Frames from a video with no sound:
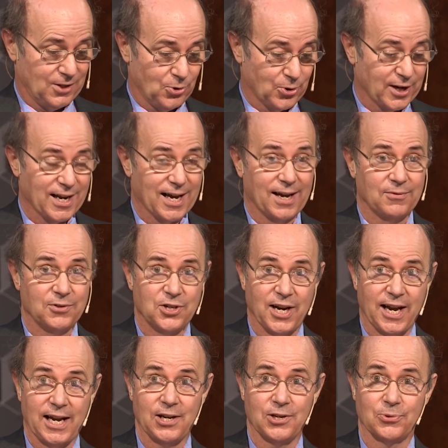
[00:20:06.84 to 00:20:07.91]
You can have
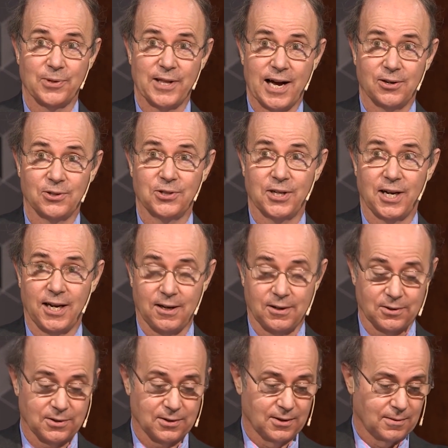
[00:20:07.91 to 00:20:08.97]
change without
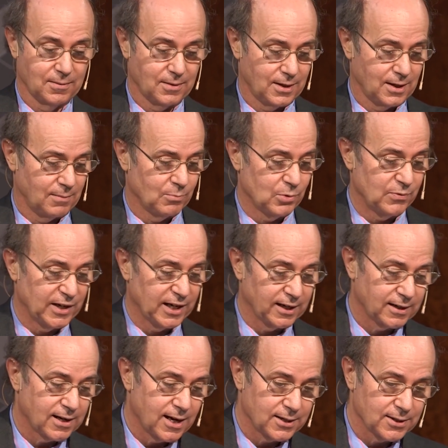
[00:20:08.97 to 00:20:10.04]
change moving
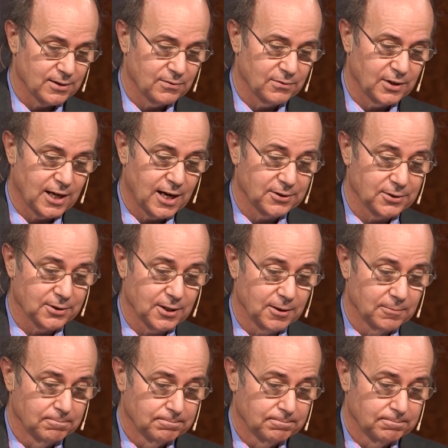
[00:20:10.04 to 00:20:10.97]
at constant velocity.